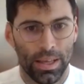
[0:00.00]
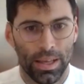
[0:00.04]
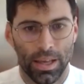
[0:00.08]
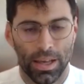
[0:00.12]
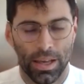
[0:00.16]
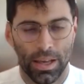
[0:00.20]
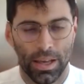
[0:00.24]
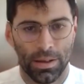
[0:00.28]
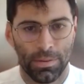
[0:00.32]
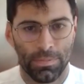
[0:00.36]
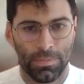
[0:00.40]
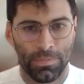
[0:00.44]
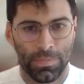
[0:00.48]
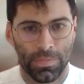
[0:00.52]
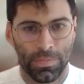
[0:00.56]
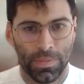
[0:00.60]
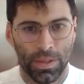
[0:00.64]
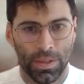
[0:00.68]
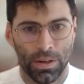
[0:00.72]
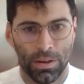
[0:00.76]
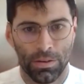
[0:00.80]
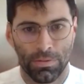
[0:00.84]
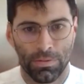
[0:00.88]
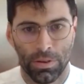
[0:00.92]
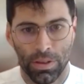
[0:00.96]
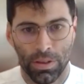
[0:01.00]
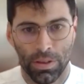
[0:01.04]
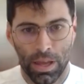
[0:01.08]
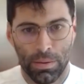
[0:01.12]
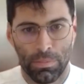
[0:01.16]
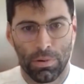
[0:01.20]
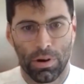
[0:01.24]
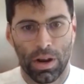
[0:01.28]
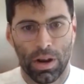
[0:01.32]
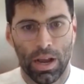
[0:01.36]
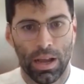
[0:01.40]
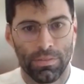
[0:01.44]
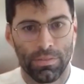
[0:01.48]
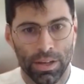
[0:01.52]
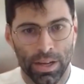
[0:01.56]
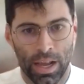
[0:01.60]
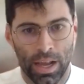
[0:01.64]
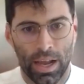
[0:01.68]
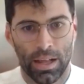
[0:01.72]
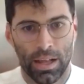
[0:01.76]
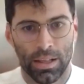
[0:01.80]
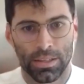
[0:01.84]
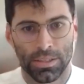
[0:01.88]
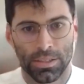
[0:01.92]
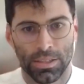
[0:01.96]
If you look at private
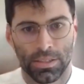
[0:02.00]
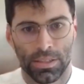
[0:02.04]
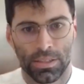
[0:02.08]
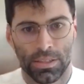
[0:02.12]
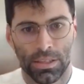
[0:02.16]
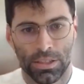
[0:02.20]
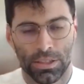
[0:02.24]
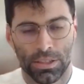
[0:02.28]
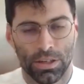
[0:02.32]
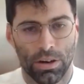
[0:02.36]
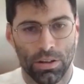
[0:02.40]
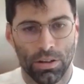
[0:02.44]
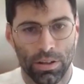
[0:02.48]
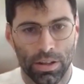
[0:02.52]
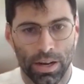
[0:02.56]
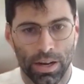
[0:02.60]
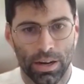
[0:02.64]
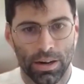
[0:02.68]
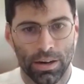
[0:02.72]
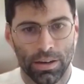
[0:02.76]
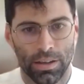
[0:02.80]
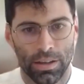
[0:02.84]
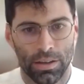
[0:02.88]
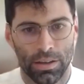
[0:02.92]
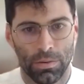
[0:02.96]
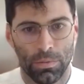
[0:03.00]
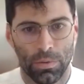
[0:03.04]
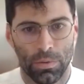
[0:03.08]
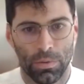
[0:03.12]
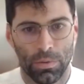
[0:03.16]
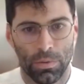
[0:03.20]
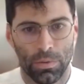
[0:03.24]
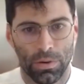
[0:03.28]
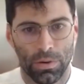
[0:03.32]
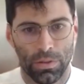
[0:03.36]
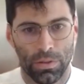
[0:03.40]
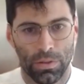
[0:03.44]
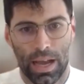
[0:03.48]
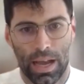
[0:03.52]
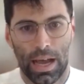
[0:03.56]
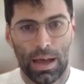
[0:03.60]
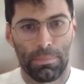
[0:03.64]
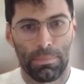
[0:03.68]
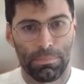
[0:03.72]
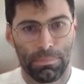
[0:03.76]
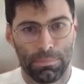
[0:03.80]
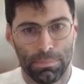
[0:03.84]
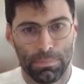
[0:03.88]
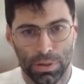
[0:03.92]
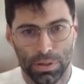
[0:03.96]
colleges in the Charlotte area, we're the
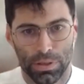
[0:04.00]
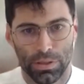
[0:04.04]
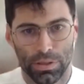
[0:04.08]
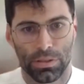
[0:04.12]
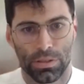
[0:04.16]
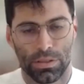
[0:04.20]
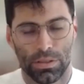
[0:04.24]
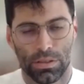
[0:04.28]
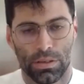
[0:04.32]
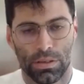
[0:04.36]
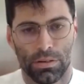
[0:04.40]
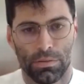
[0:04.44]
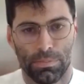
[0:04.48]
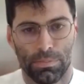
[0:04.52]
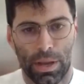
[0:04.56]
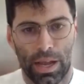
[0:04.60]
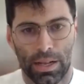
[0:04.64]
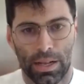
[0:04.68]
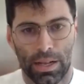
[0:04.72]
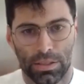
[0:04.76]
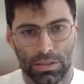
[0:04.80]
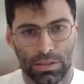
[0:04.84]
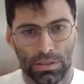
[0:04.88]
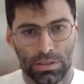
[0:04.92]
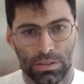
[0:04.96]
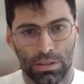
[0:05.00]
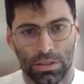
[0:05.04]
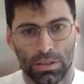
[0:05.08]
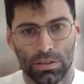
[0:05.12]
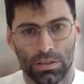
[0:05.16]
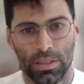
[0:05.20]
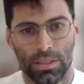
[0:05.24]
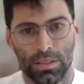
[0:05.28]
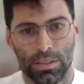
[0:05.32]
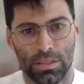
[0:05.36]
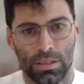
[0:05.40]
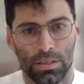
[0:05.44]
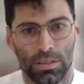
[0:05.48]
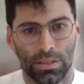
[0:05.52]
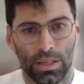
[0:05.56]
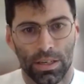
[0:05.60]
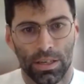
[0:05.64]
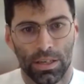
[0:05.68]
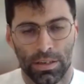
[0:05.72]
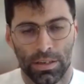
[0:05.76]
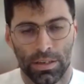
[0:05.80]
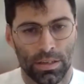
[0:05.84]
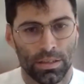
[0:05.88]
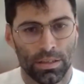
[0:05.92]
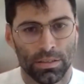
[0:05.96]
top producer of bachelor's degrees in those
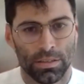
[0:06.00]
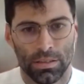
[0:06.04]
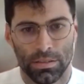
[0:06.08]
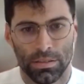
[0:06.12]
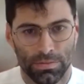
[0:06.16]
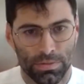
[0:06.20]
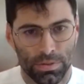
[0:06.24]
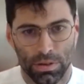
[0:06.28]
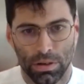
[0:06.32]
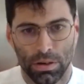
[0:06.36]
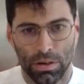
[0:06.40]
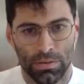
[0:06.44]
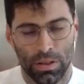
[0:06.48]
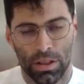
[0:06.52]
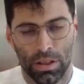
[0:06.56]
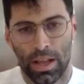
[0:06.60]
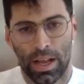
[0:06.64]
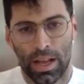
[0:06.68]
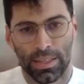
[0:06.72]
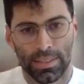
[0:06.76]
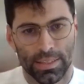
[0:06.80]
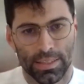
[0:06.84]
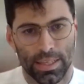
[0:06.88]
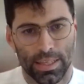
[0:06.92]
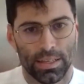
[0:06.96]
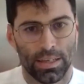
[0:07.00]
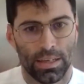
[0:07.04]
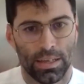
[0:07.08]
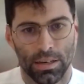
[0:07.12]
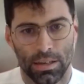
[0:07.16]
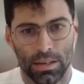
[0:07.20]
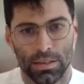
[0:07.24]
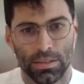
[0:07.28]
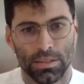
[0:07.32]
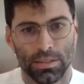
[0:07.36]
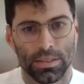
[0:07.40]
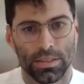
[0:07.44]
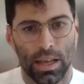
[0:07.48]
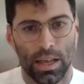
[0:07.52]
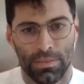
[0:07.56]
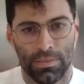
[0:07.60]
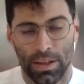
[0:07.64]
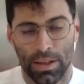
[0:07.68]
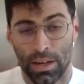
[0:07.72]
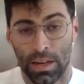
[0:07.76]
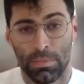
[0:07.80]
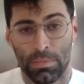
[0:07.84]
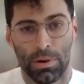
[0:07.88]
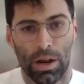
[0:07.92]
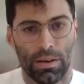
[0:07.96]
areas for over the last 10 years out of
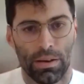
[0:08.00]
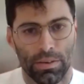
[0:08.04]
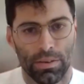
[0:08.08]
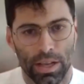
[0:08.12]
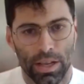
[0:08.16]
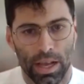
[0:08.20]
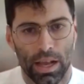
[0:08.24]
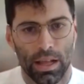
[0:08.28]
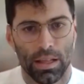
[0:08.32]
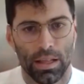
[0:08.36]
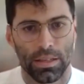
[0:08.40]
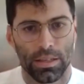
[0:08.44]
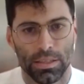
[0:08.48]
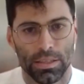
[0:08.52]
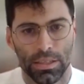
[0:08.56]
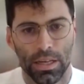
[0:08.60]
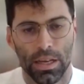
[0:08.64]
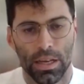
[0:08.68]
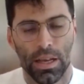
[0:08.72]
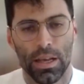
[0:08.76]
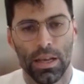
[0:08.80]
any private college.